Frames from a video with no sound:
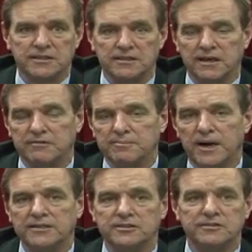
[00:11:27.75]
and I
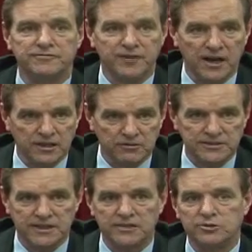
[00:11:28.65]
remind you to follow
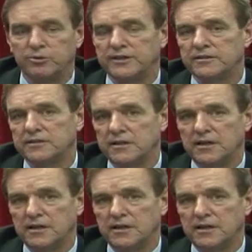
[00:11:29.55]
us on Twitter